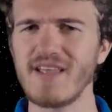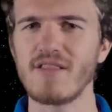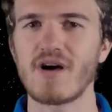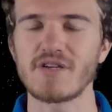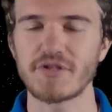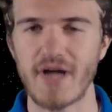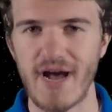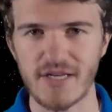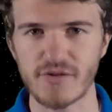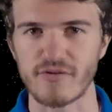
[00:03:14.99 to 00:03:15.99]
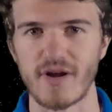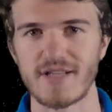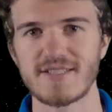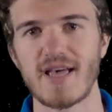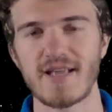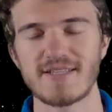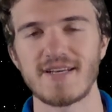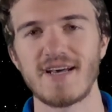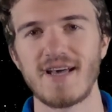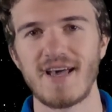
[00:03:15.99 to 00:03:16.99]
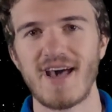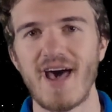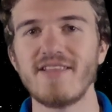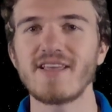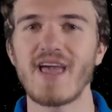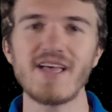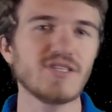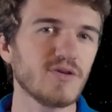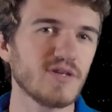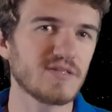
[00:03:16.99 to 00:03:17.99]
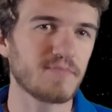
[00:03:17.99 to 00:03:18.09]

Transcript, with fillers: they launched astronauts yet? And the answer is